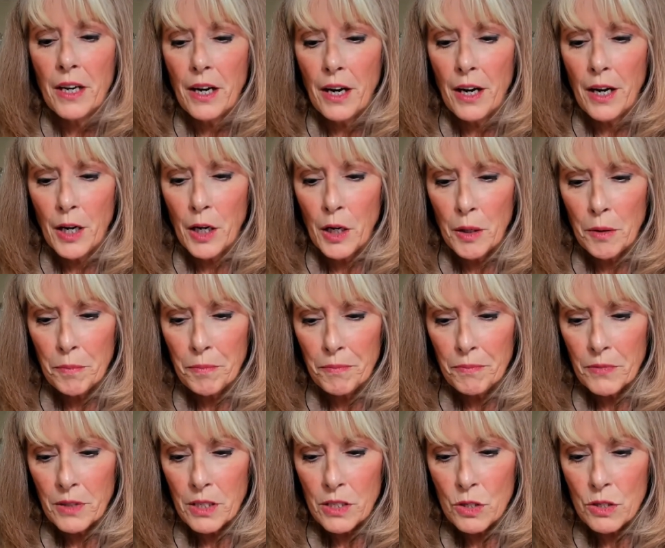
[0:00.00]

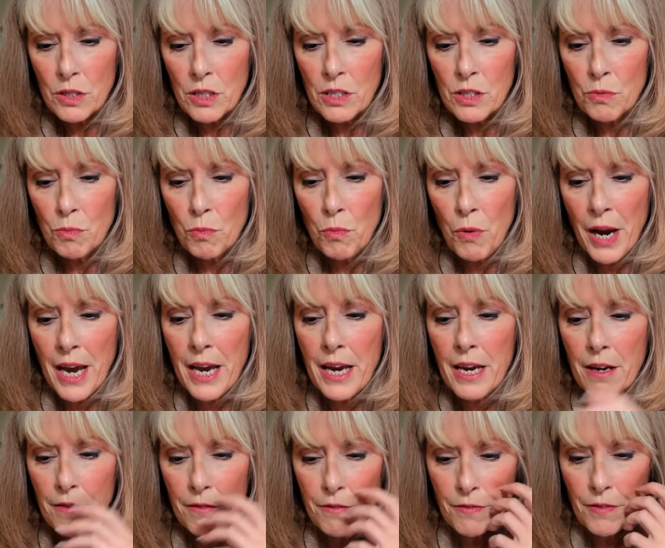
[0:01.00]
this way
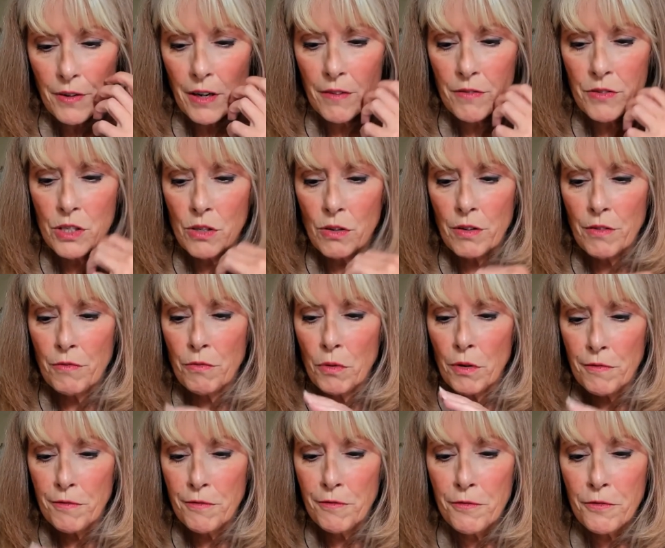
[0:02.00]
of sort of we're
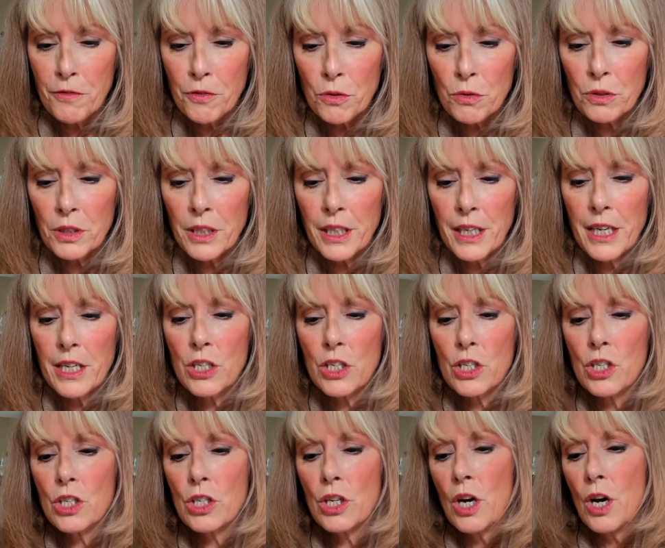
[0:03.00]

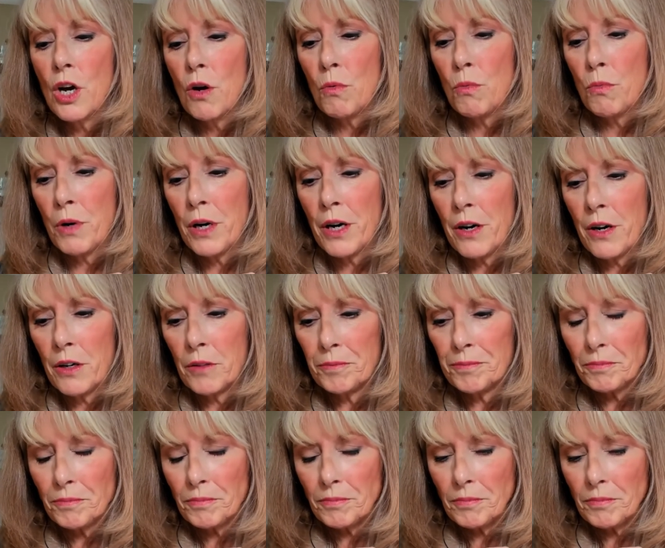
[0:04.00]
foolish, where